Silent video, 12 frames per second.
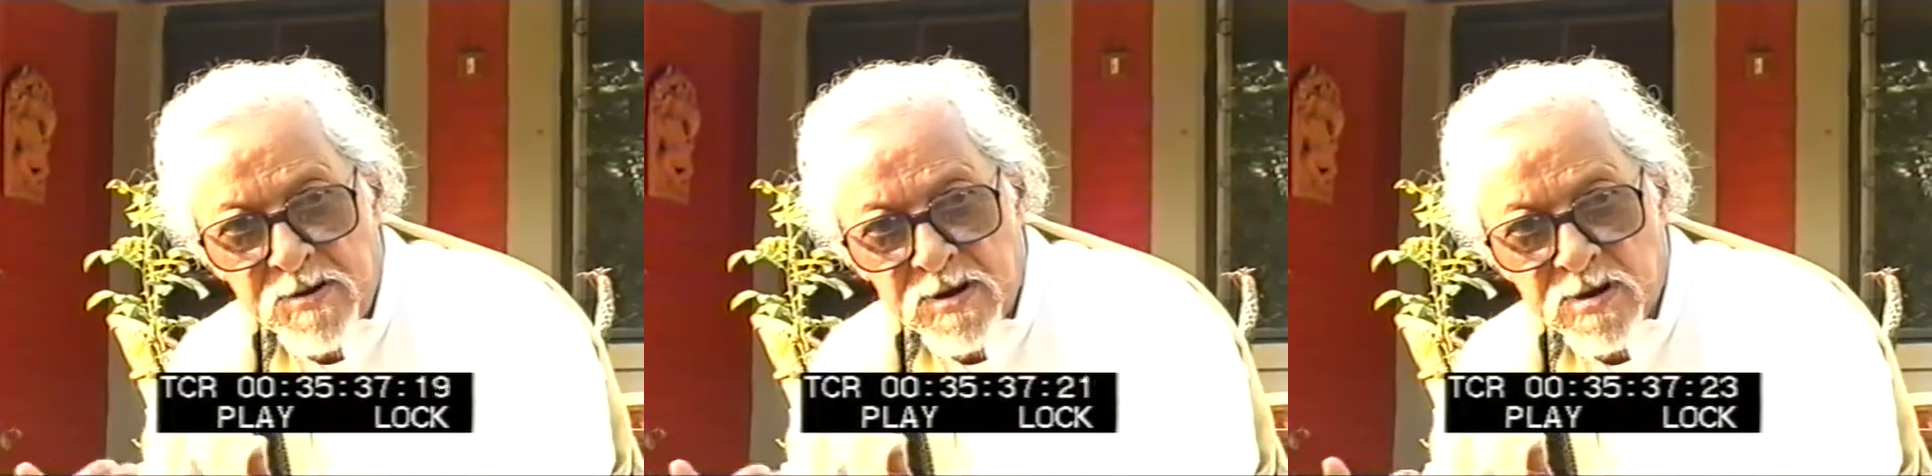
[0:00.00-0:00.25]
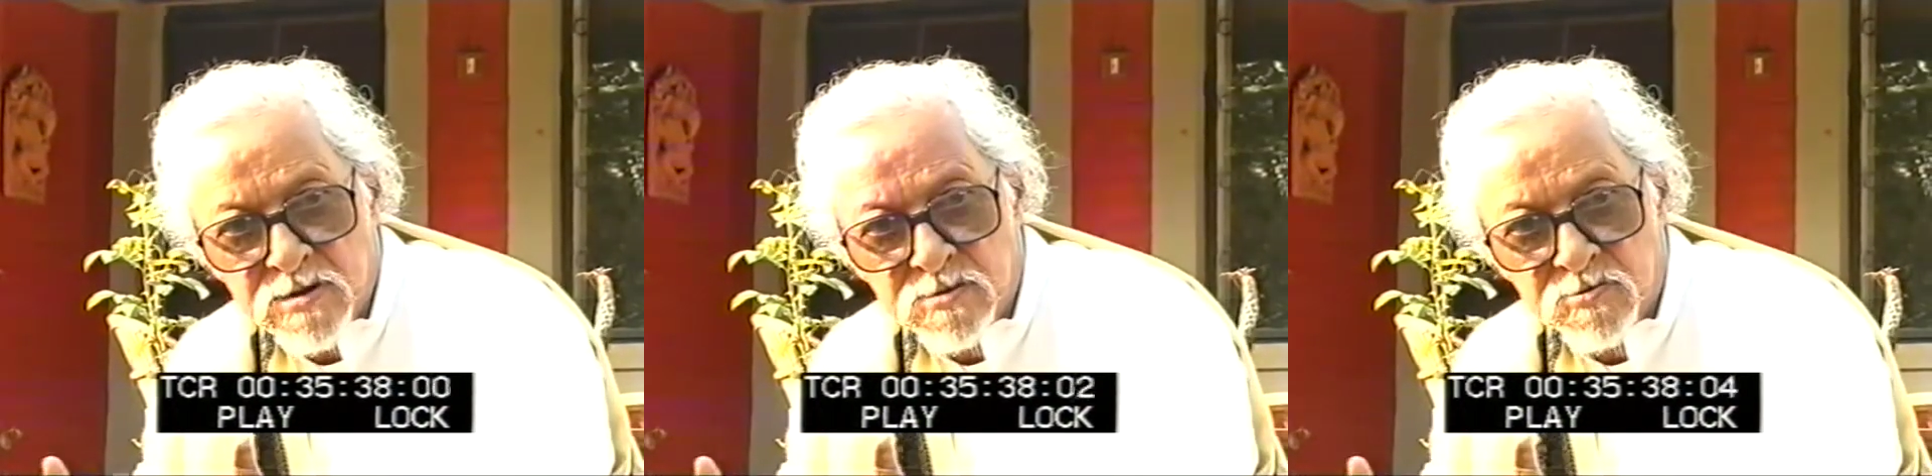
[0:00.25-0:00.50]

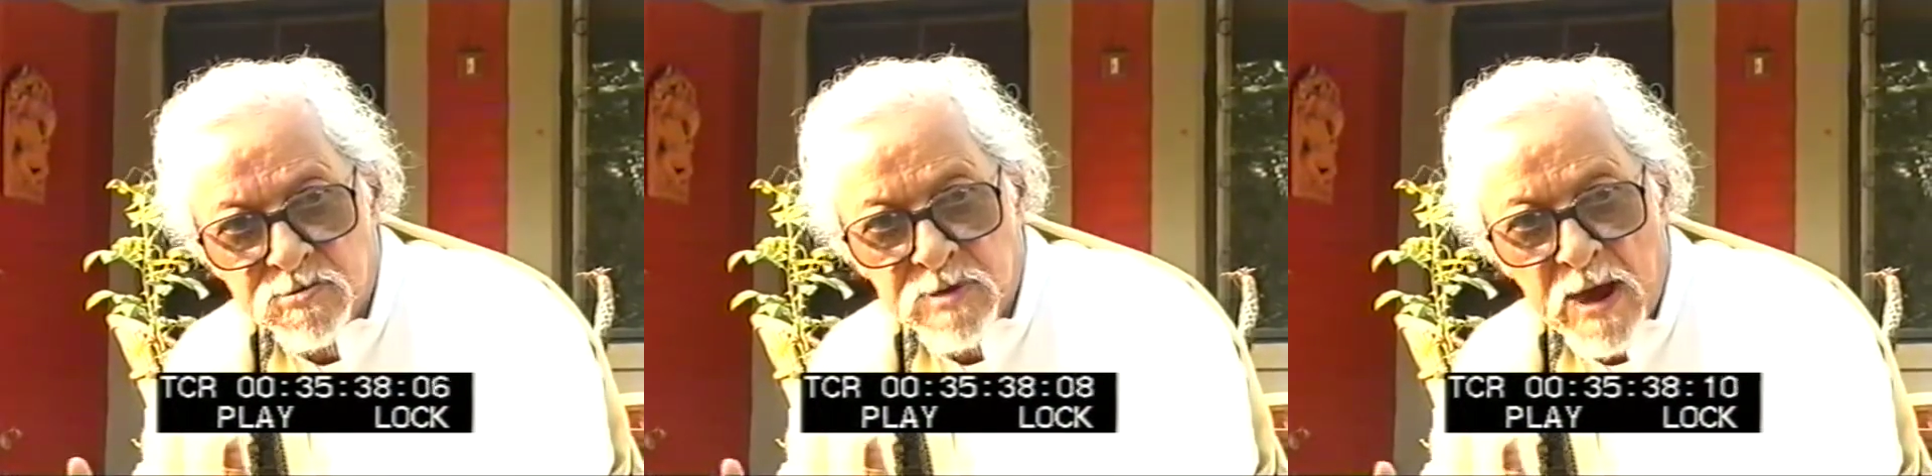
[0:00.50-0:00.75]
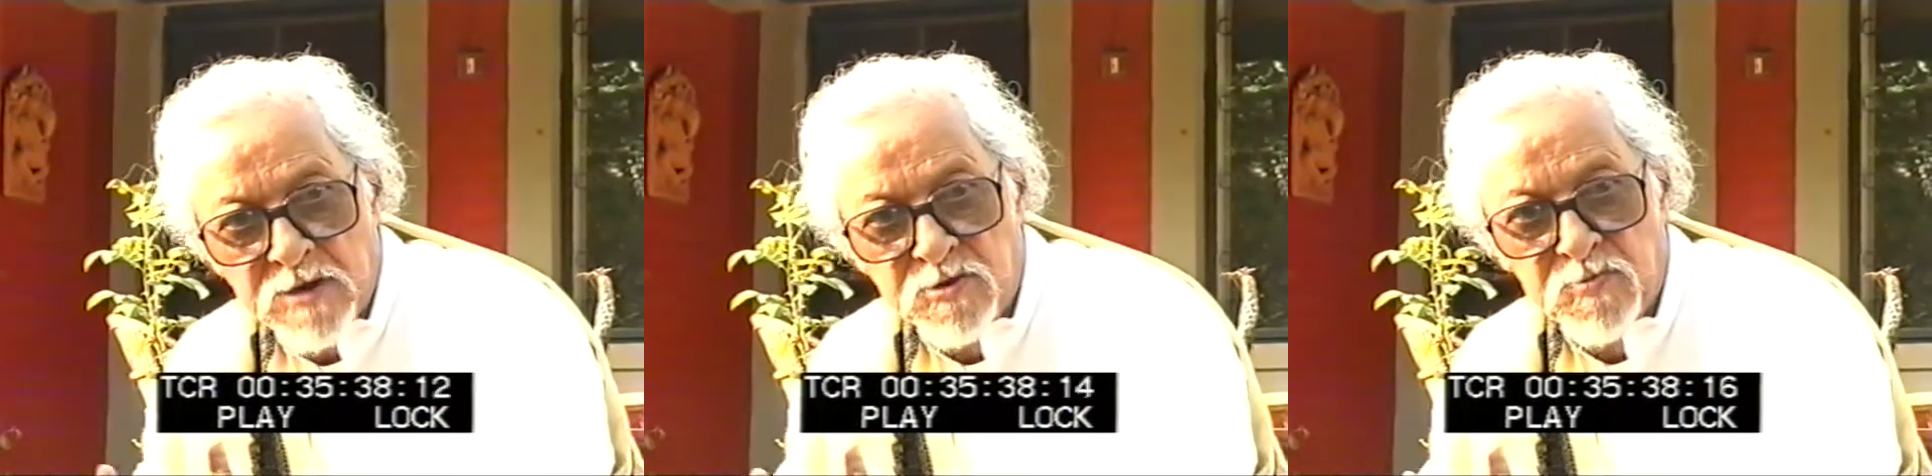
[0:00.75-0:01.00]
ideas
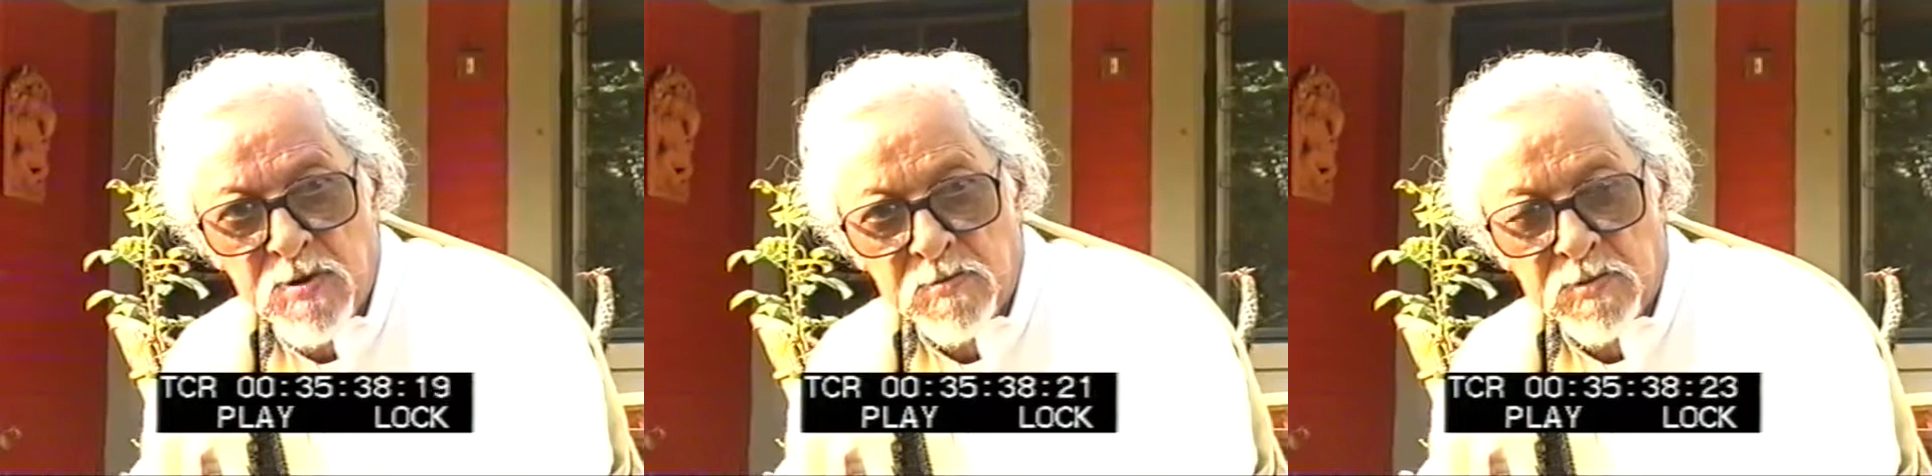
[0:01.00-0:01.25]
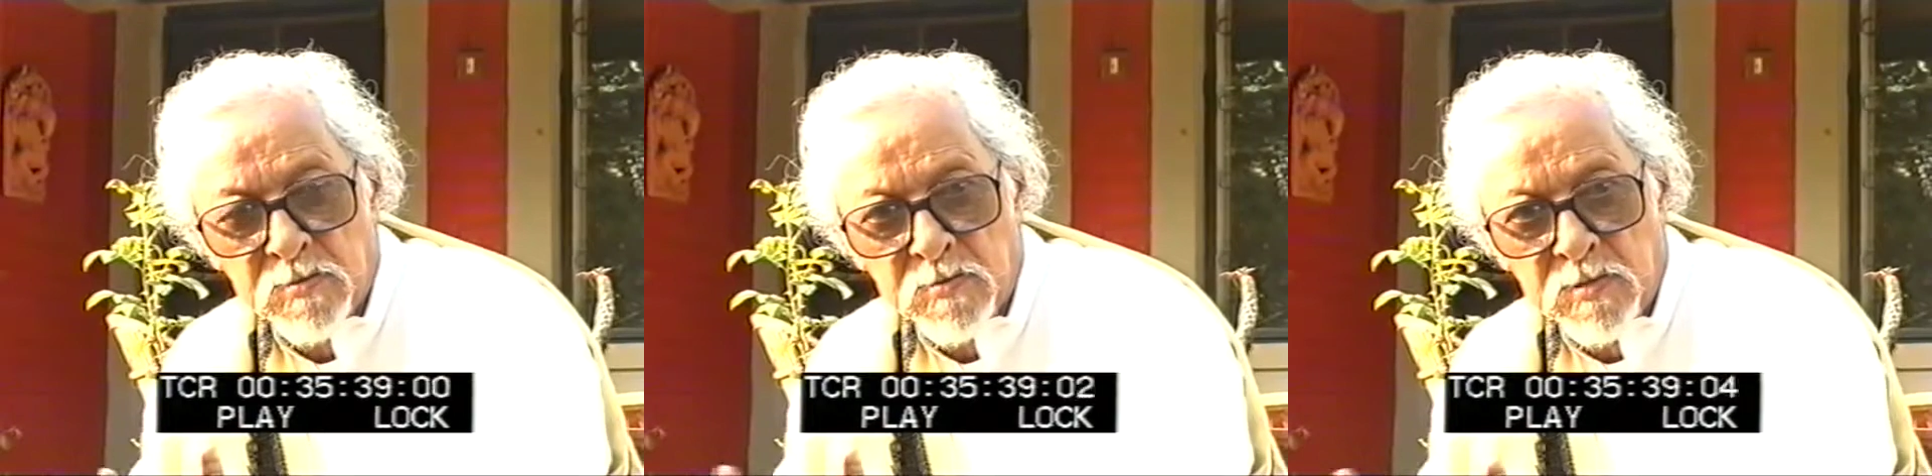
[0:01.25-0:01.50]
had to
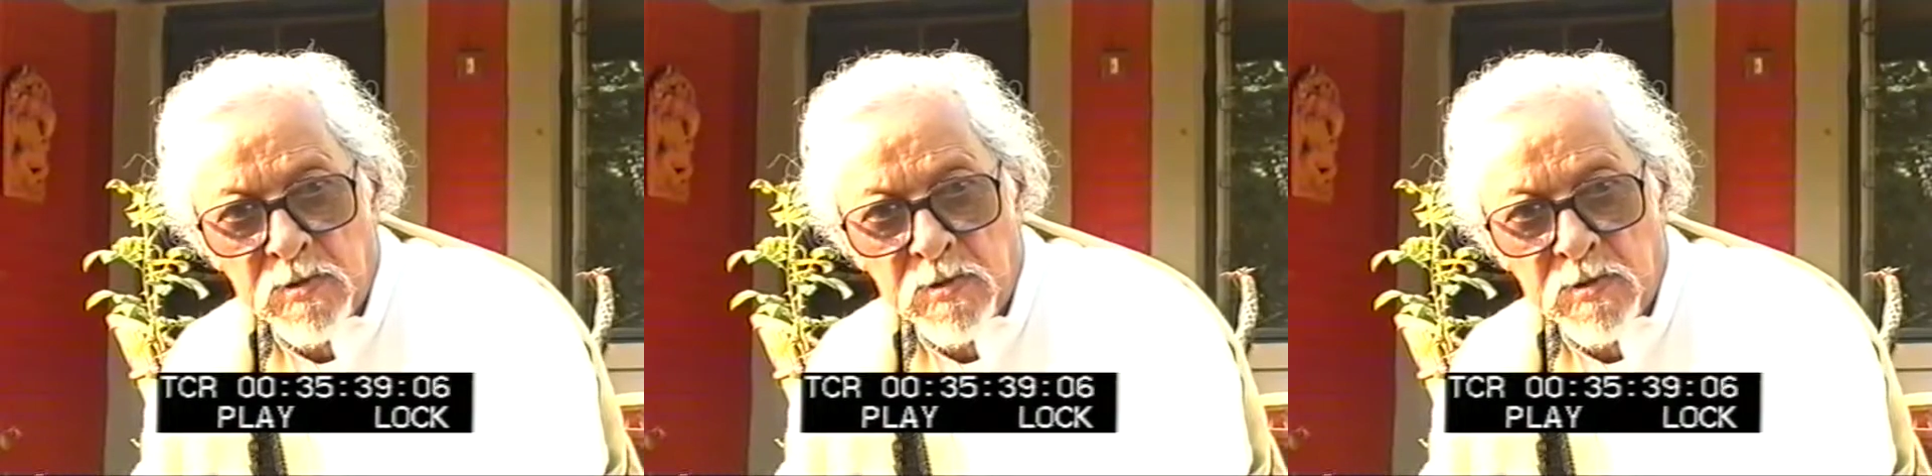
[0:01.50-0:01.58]
be,